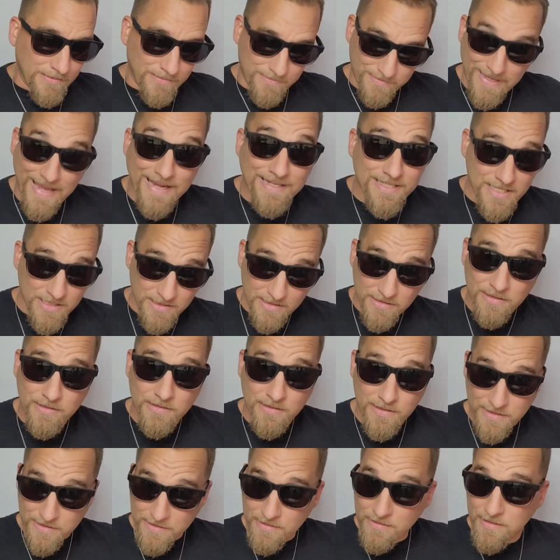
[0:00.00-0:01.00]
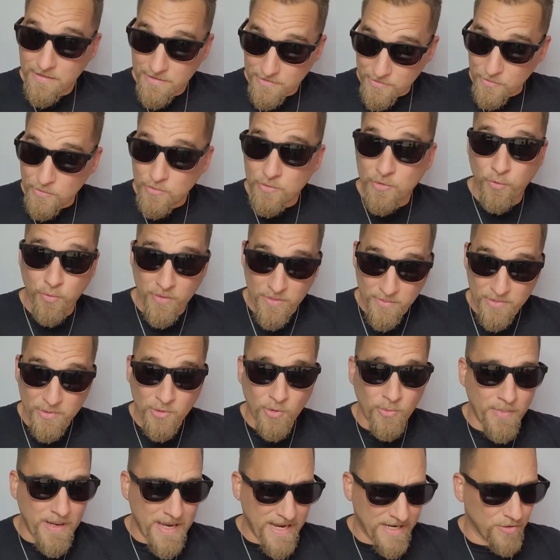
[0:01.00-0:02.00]
that's a good little
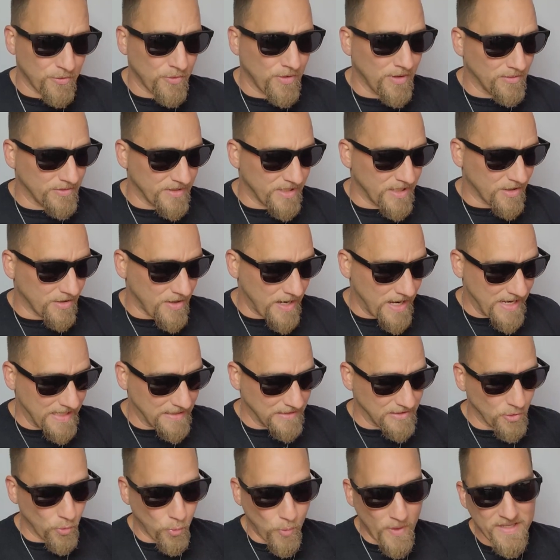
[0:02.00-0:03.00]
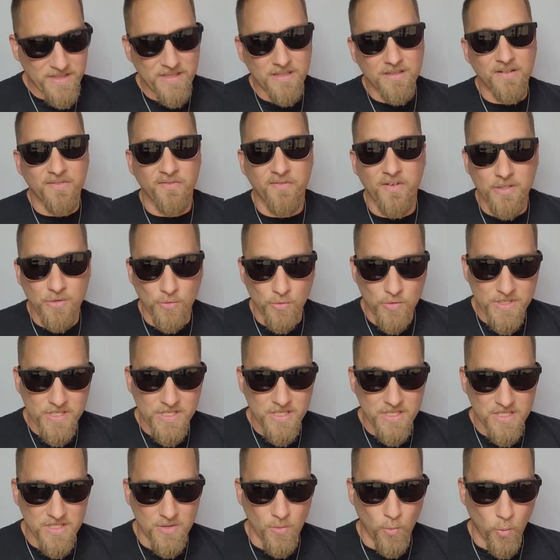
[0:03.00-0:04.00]
criminal background there. And the way that the federal
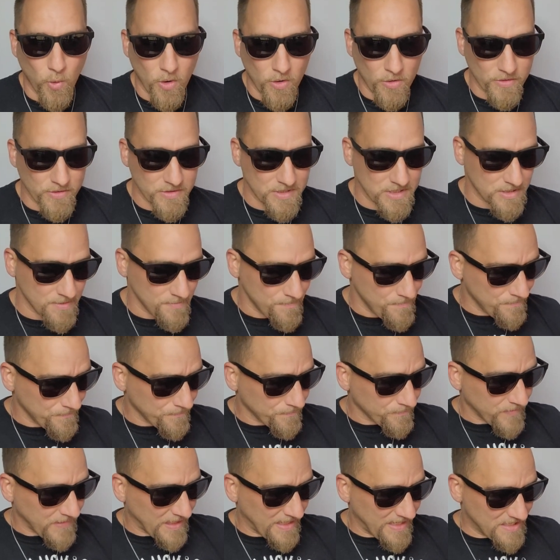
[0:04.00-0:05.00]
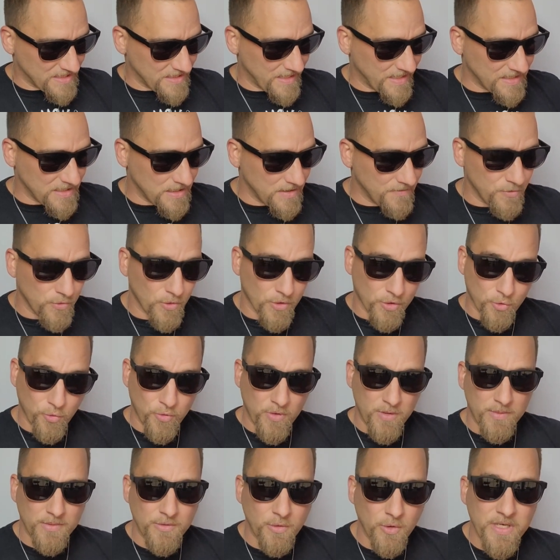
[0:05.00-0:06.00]
system works is they give you a
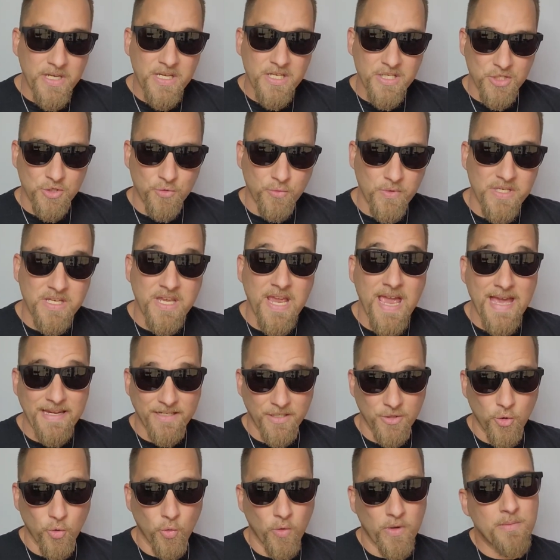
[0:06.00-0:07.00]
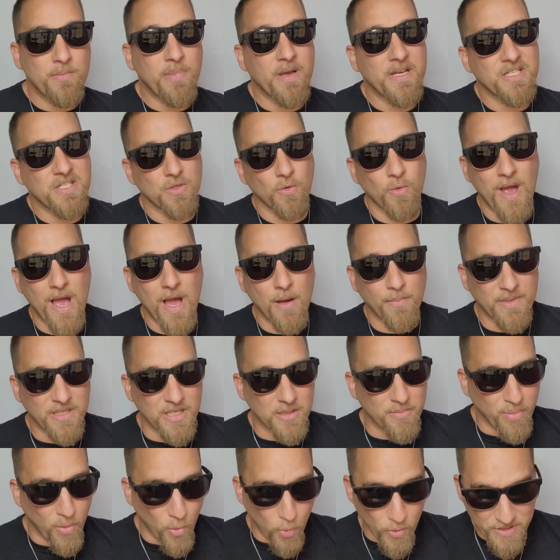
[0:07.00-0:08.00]
criminal history category based on how
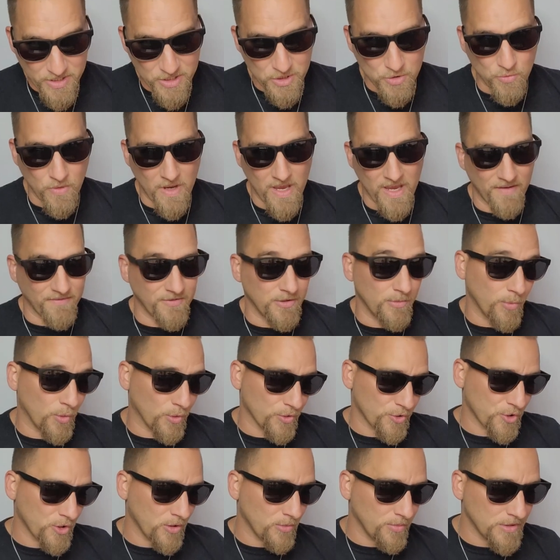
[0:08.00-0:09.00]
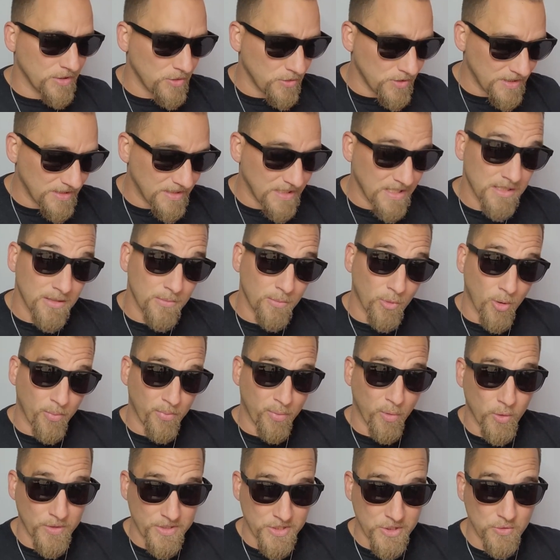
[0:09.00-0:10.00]
many points you have. The more trouble you get in, the more
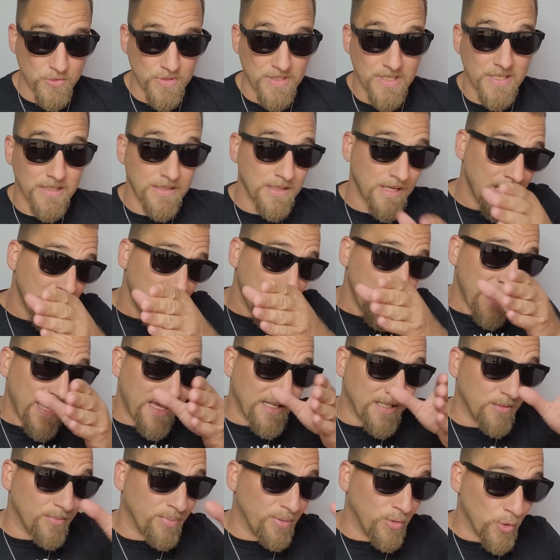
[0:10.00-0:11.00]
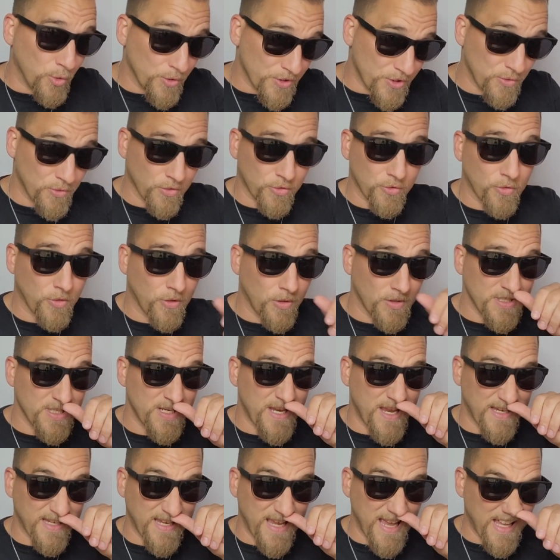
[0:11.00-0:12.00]
points you get, and it pulls you across
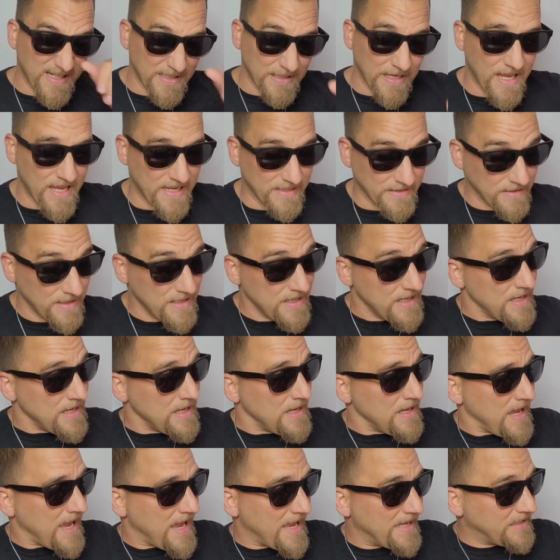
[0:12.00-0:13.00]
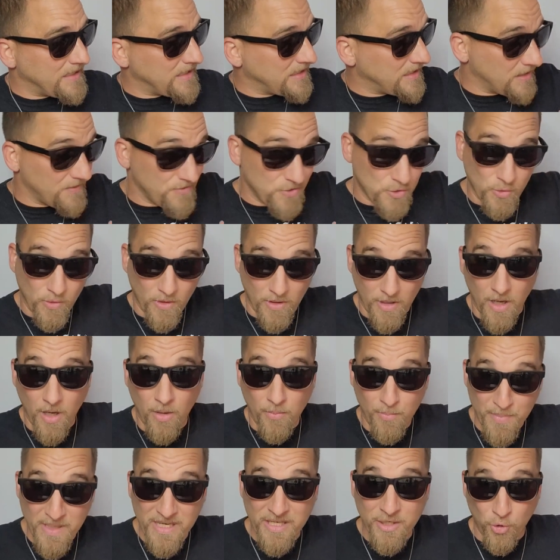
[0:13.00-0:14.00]
that guideline and it gives you a, a
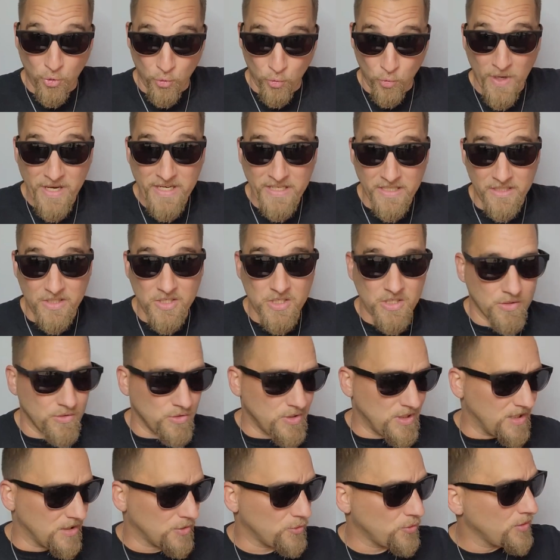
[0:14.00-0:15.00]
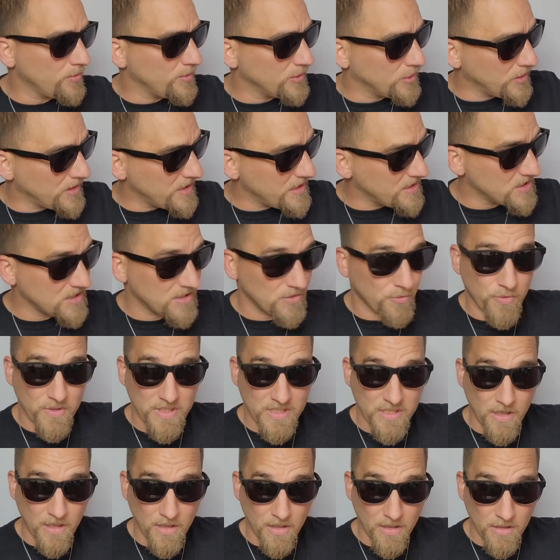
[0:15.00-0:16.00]
bigger range. So you get criminal
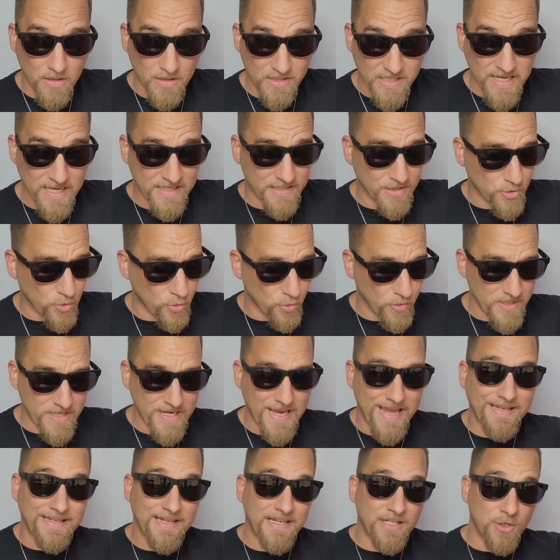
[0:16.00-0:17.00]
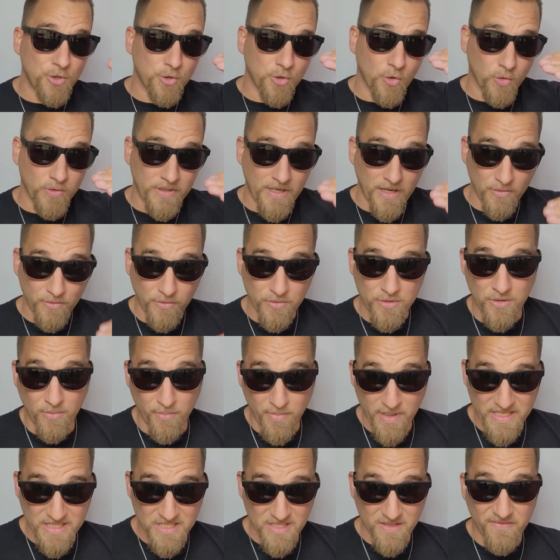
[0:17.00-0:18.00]
history uh, category, and then you go down on your
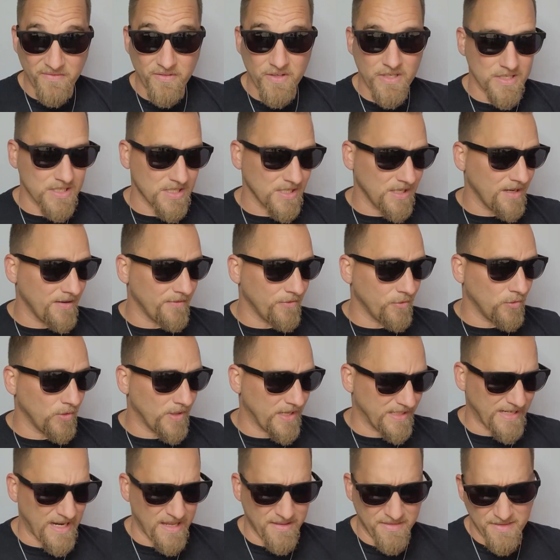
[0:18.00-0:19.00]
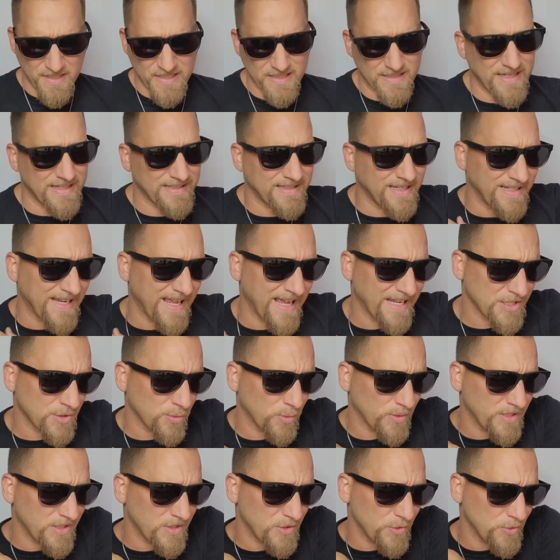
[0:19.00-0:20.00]
base offense level. And I think that the
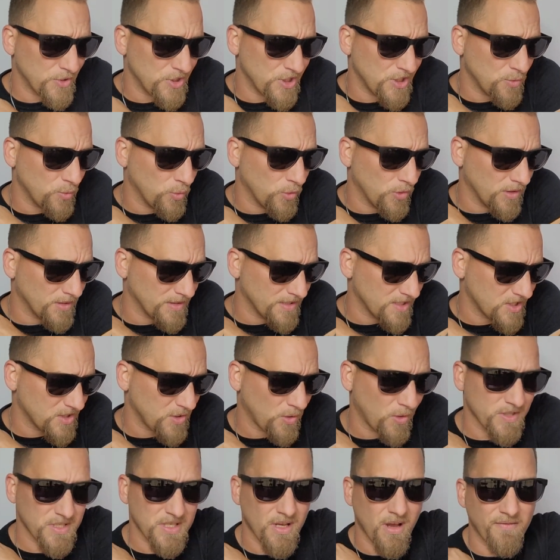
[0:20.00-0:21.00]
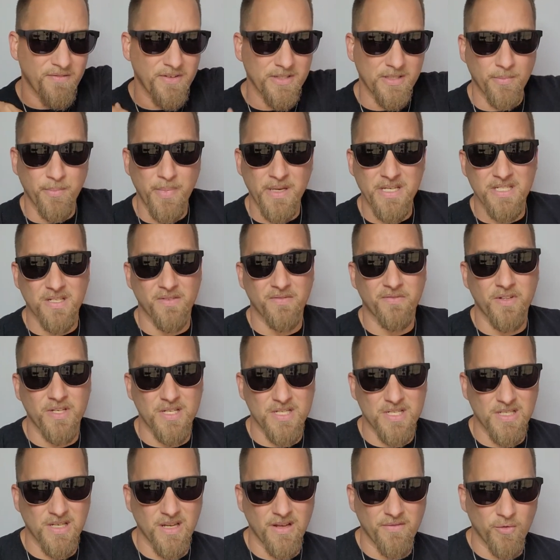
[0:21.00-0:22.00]
922 G1 starts off at a base
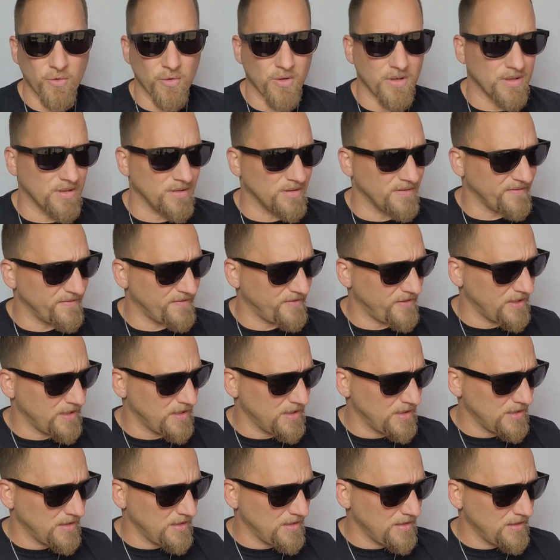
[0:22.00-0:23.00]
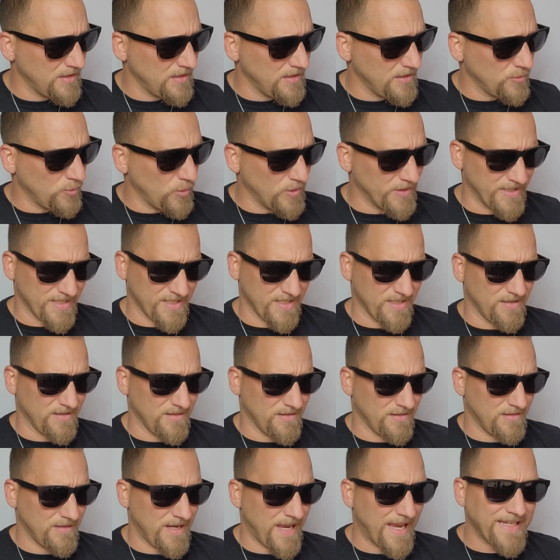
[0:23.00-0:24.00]
offense level of, what is it,
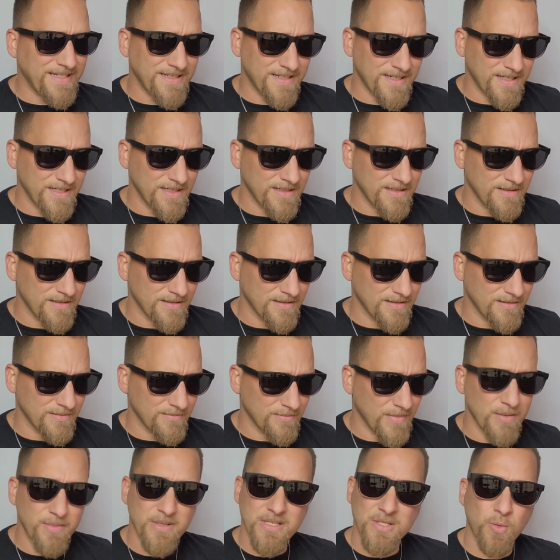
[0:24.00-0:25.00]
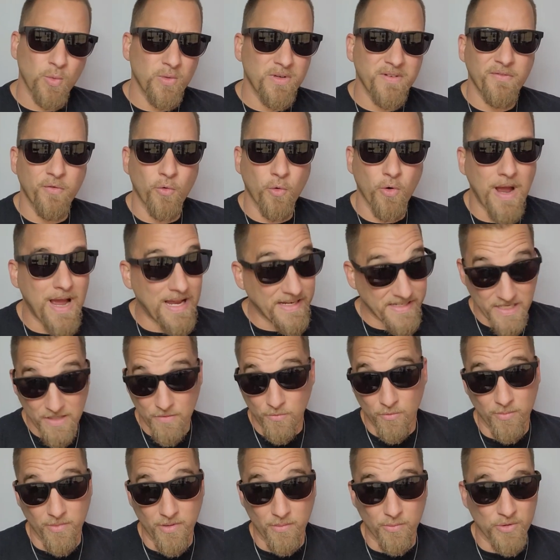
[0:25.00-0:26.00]
18? Maybe 24? I
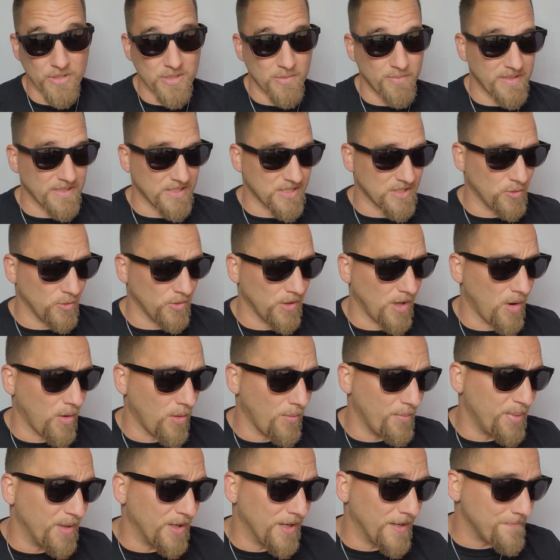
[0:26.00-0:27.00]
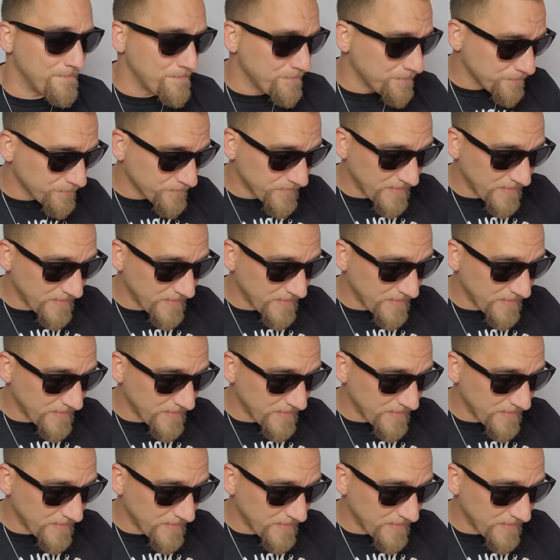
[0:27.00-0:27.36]
can't remember. It's been so long. But